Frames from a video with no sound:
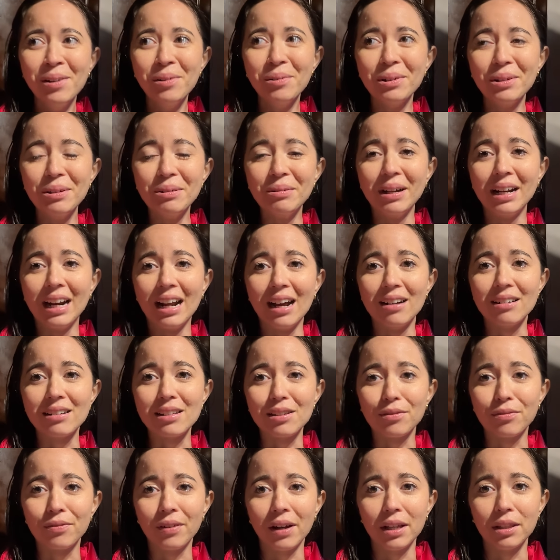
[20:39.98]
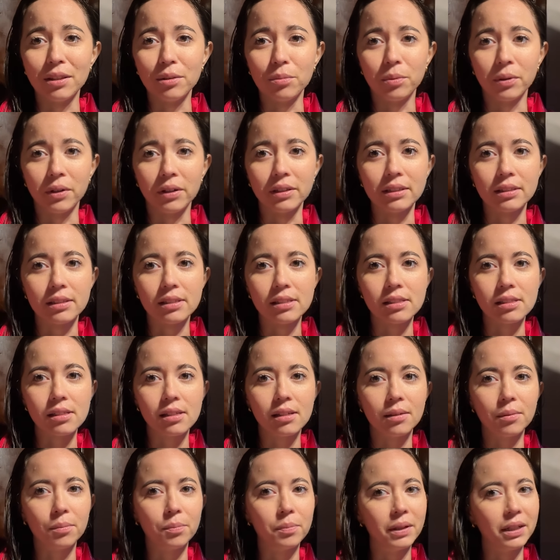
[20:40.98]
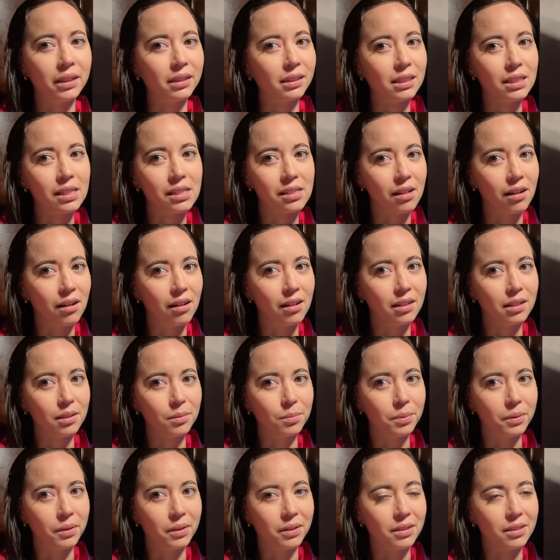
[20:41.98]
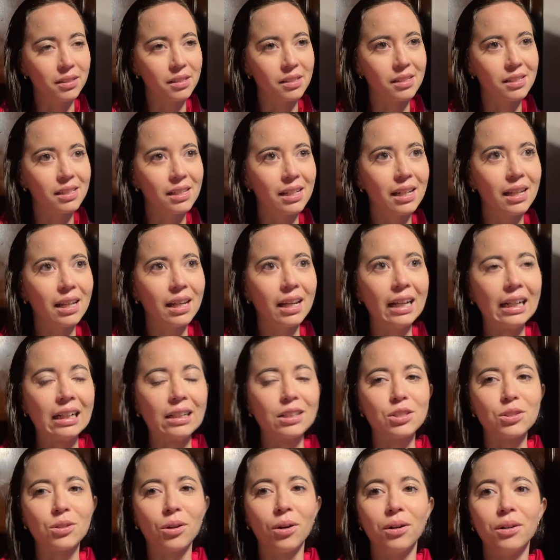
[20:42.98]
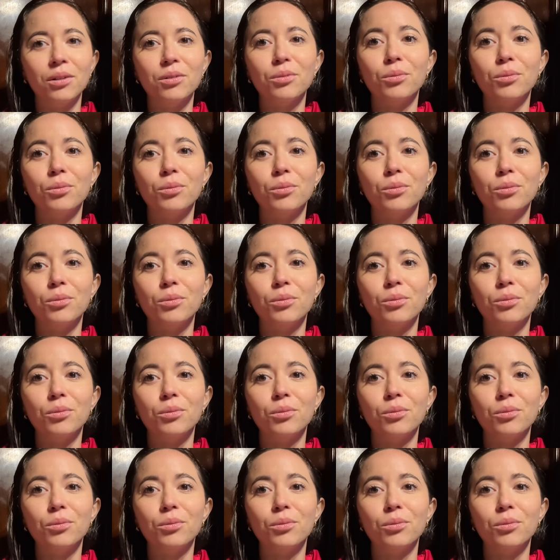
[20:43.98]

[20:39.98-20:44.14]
we went out to find the birds. Barely saw any birds. It started